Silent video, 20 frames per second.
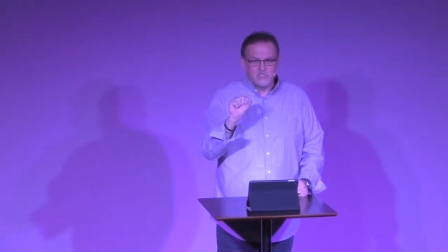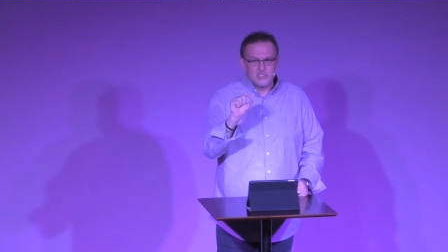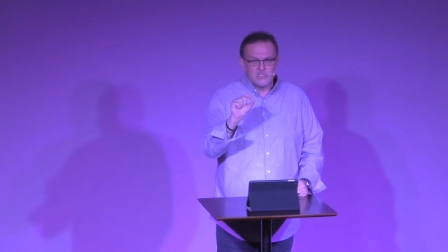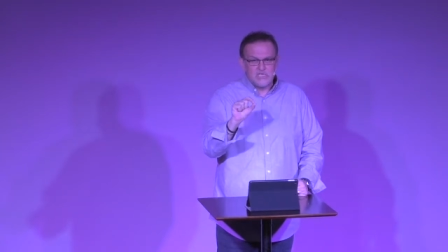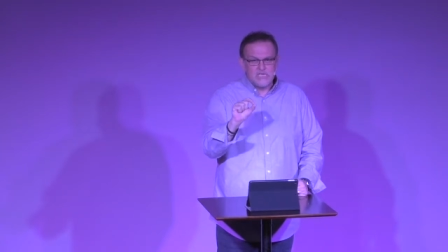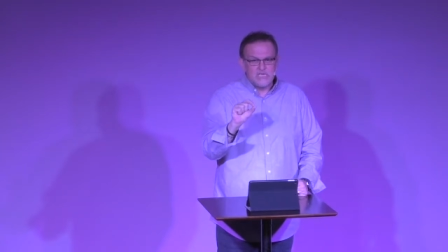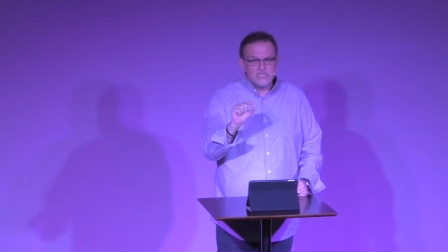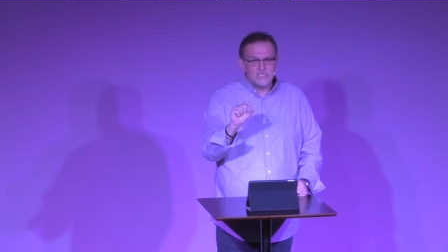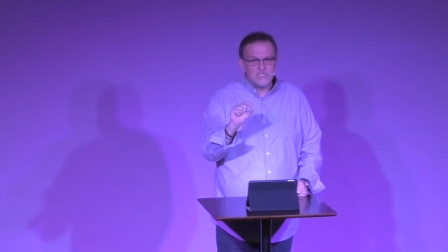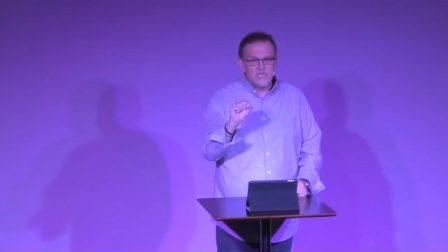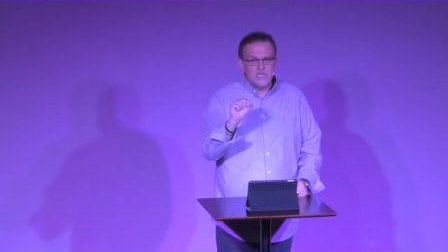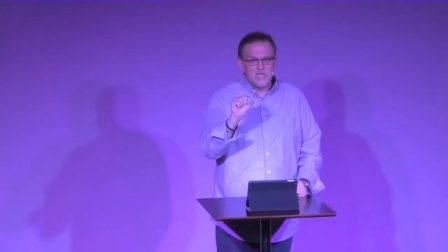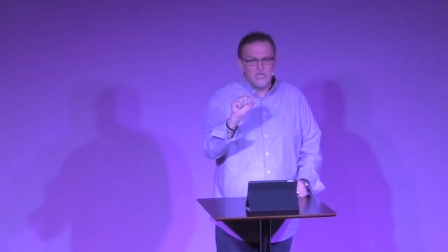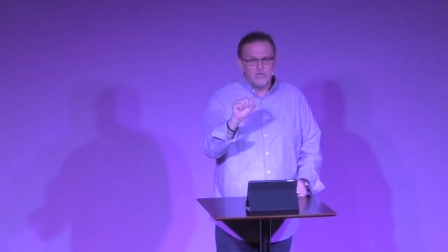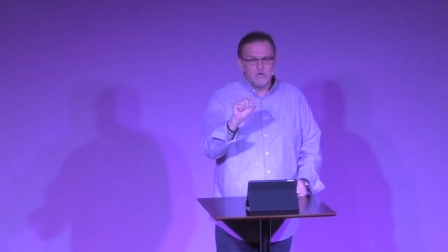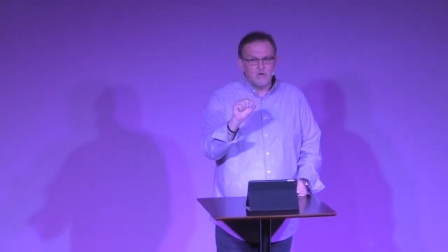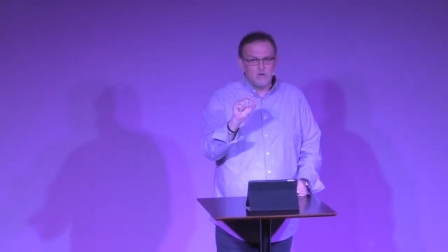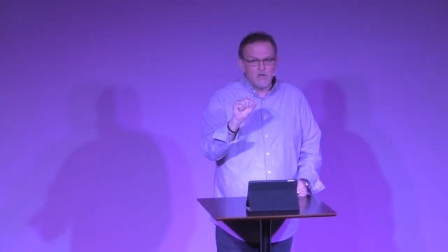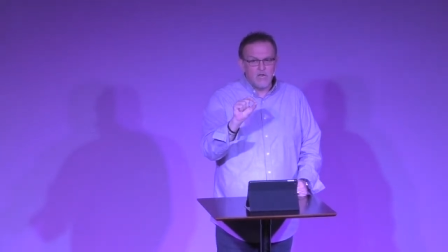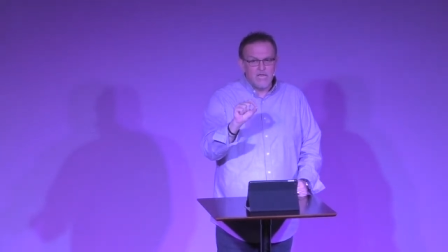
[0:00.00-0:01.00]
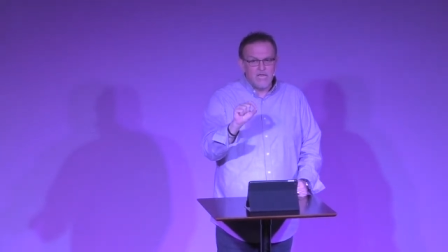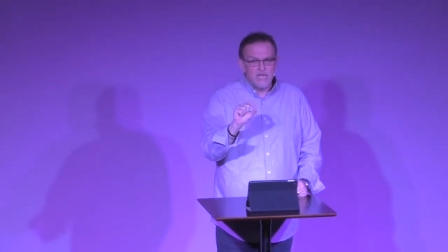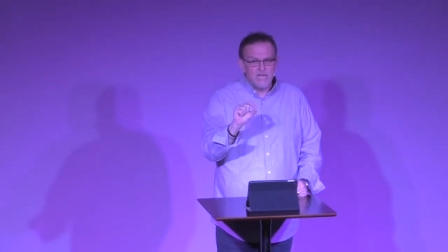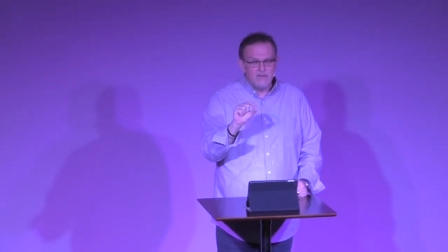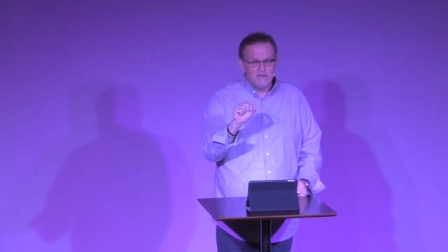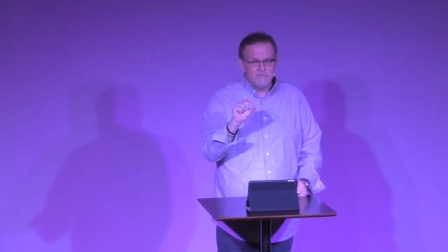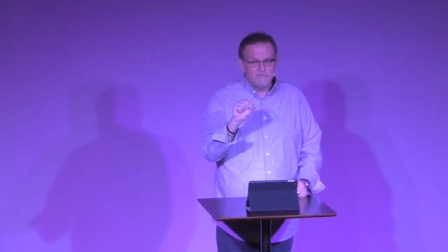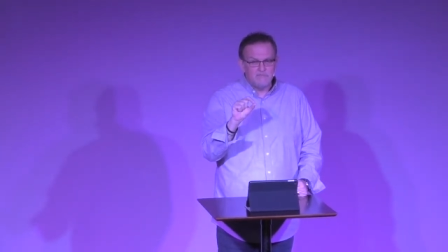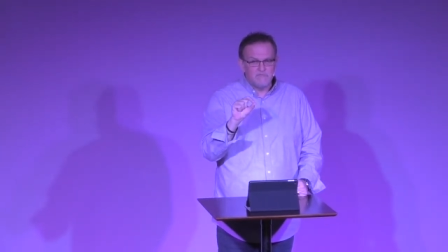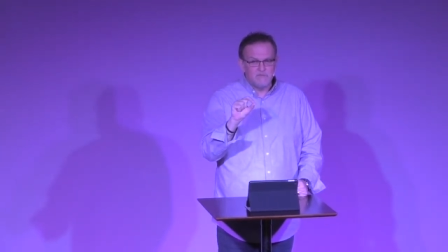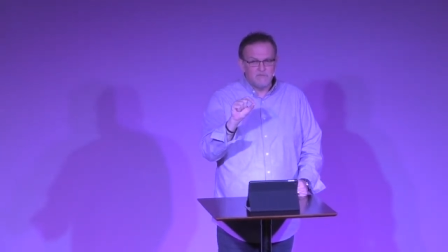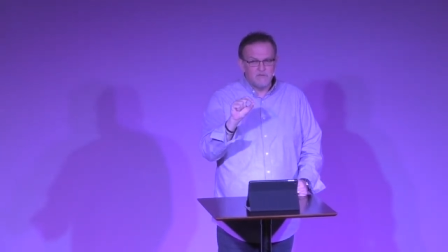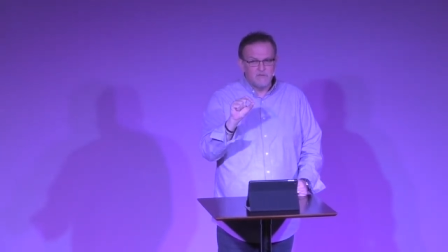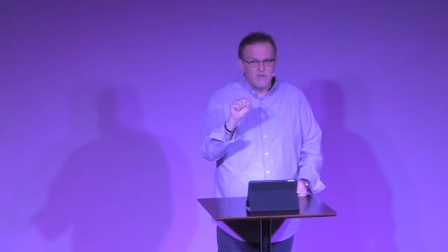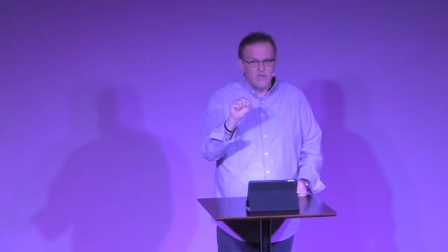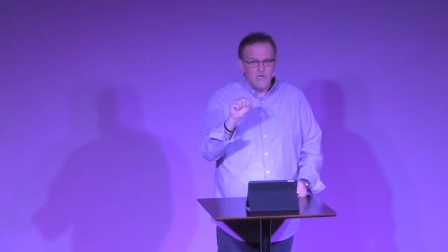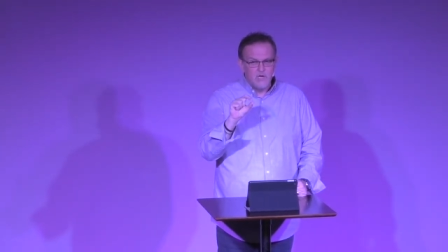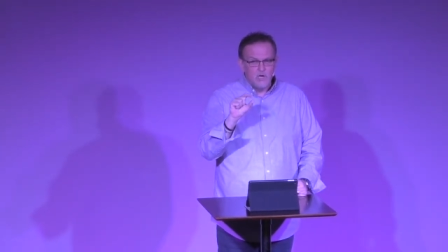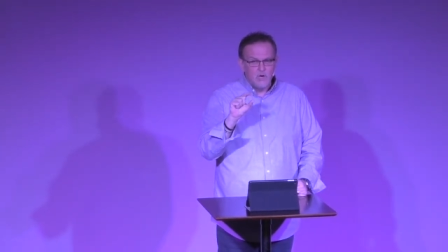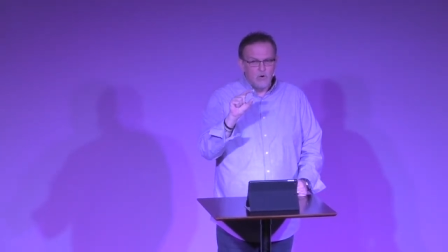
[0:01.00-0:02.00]
season in your life
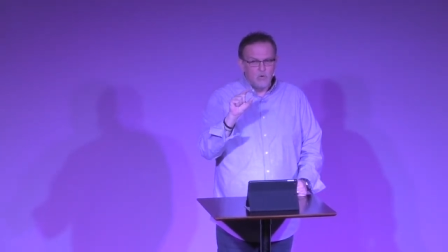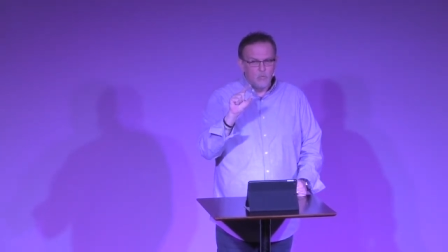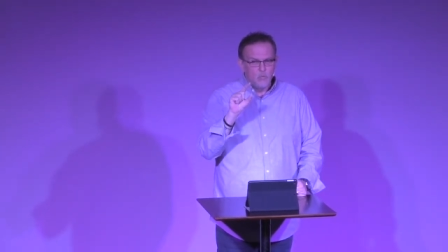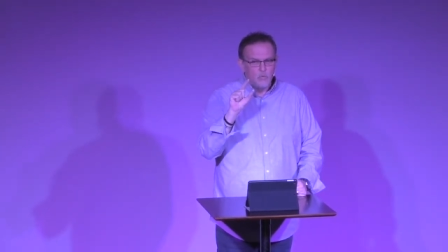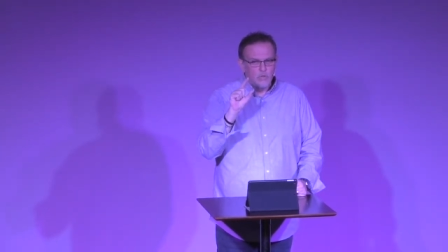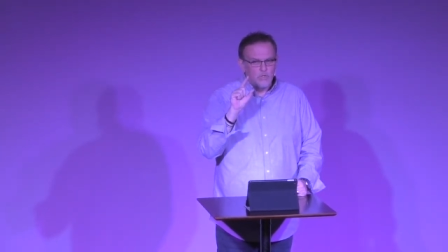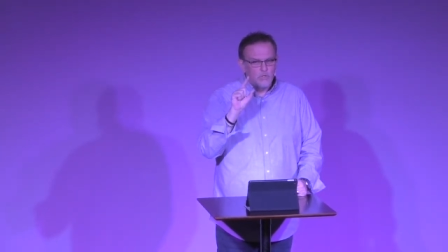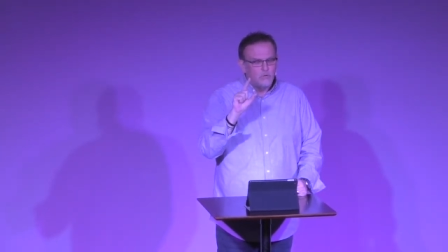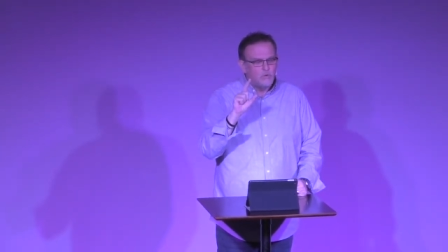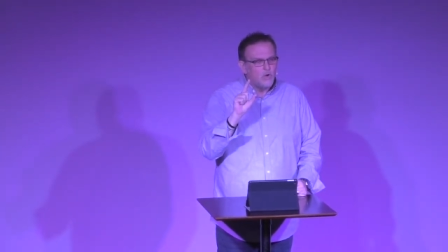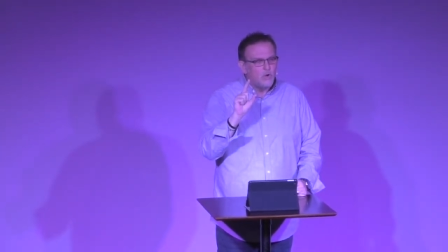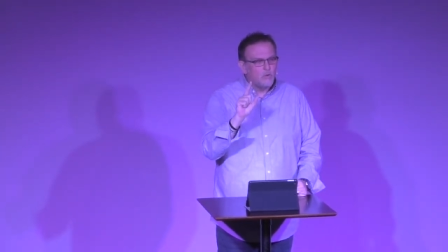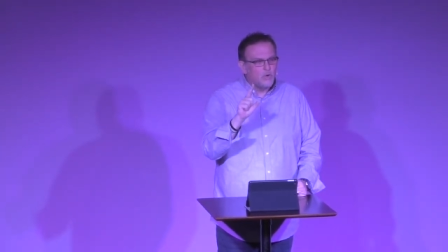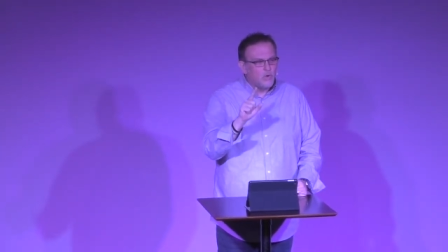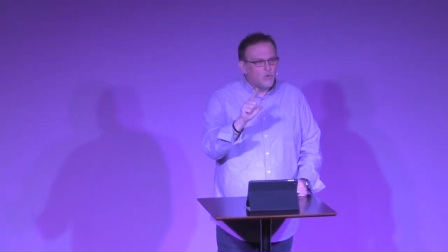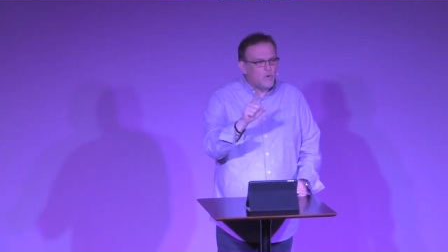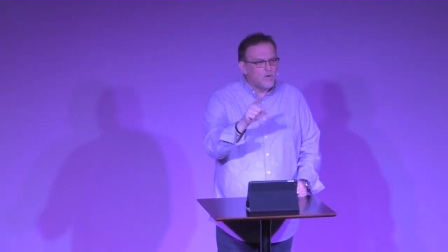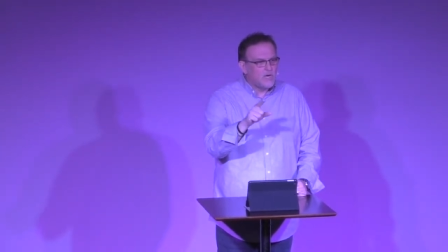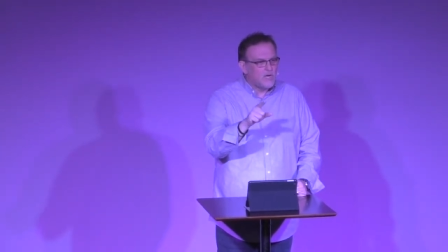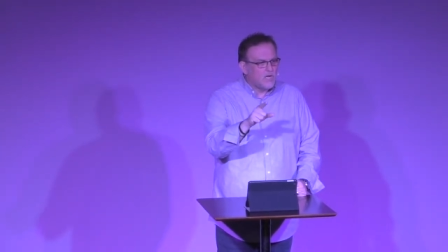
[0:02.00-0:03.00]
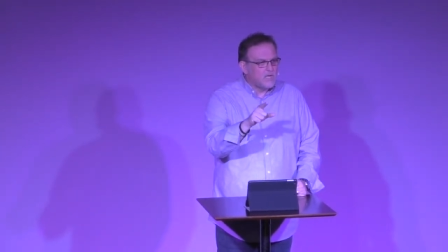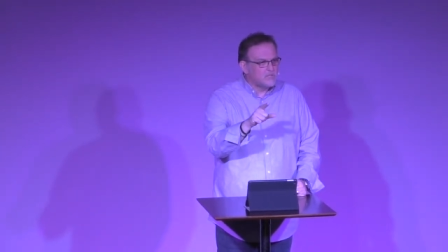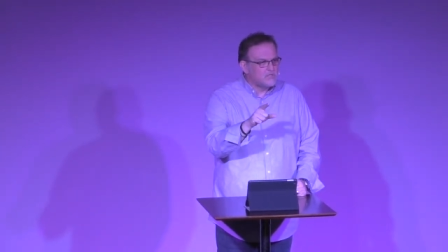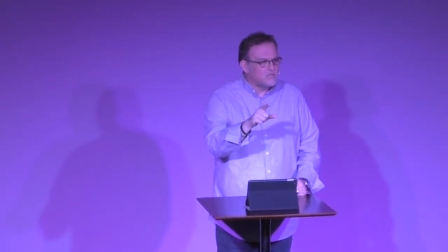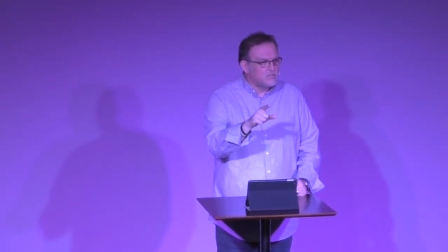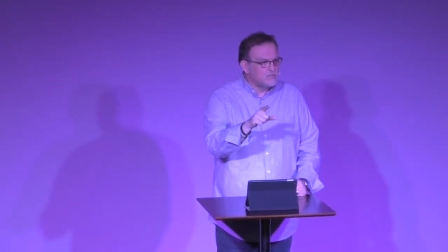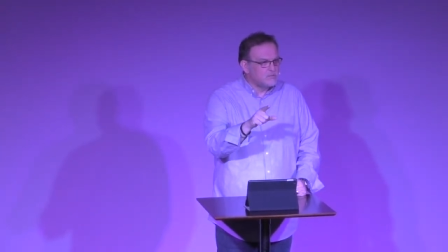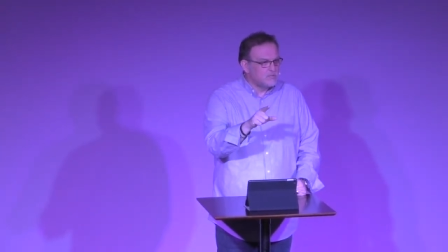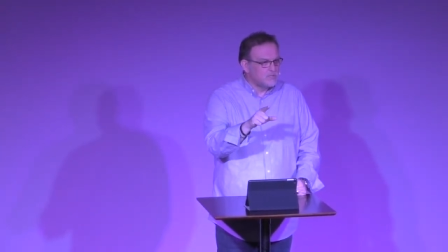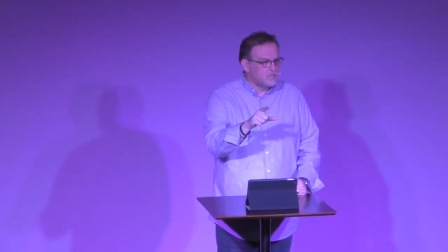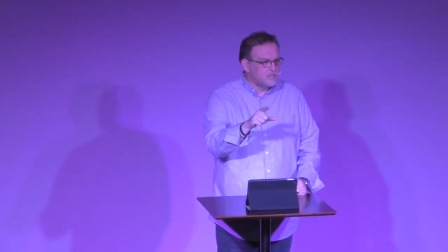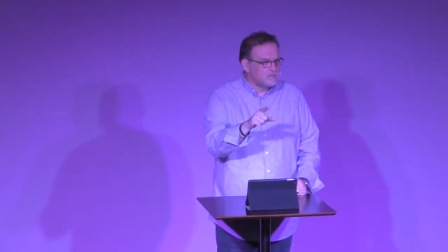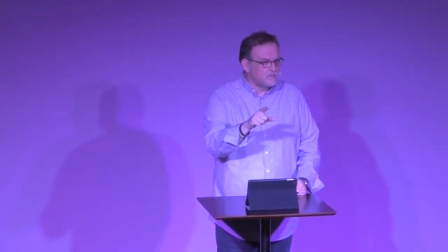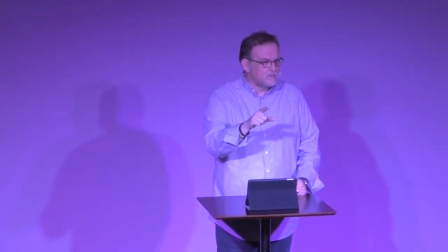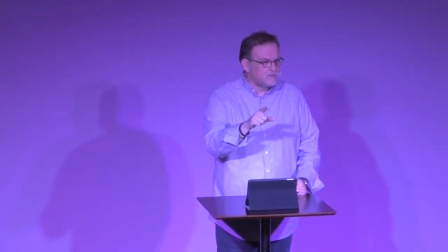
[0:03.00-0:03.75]
when you don't know what God's doing.